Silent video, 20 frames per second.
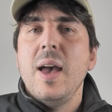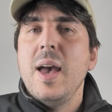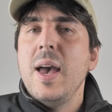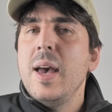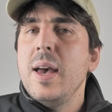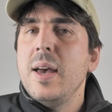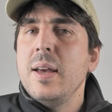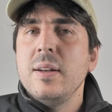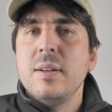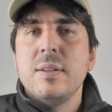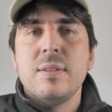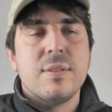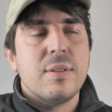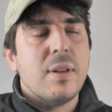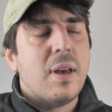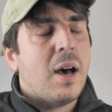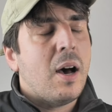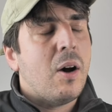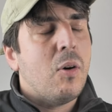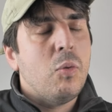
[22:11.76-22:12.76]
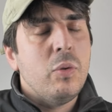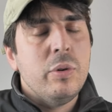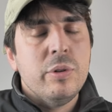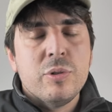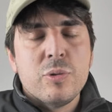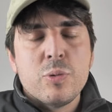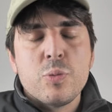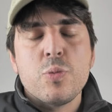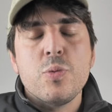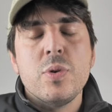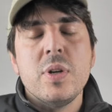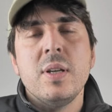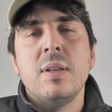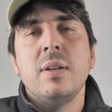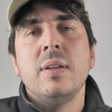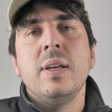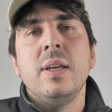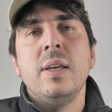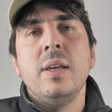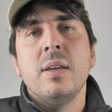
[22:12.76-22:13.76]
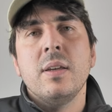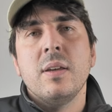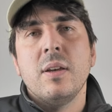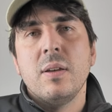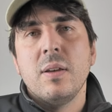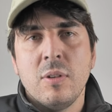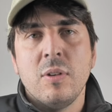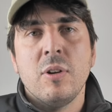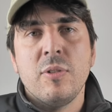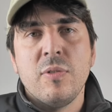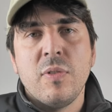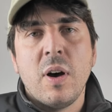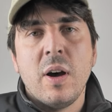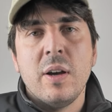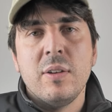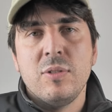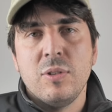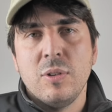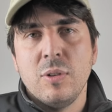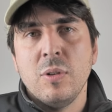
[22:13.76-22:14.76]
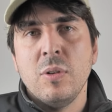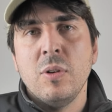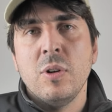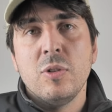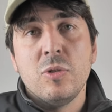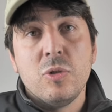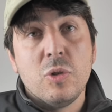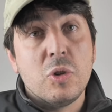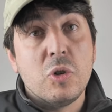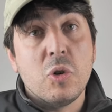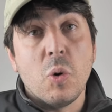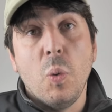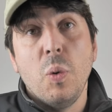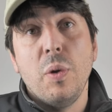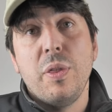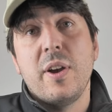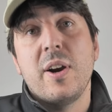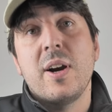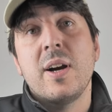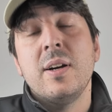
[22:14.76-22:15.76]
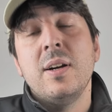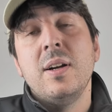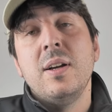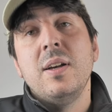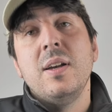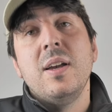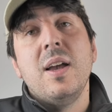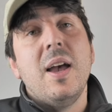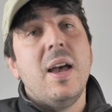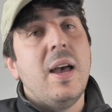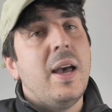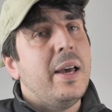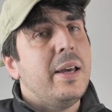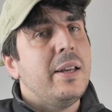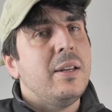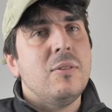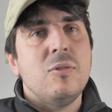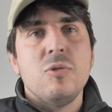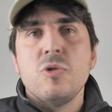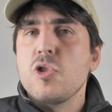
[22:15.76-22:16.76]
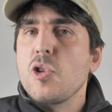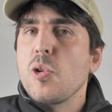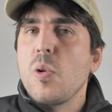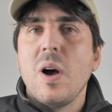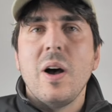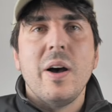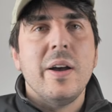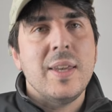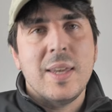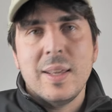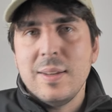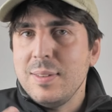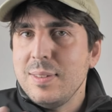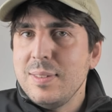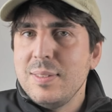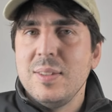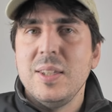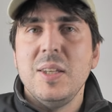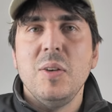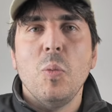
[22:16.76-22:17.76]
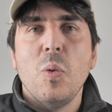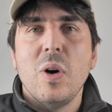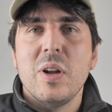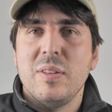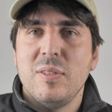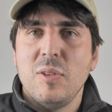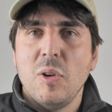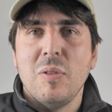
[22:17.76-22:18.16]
And I would really advise you to go there and try and see what is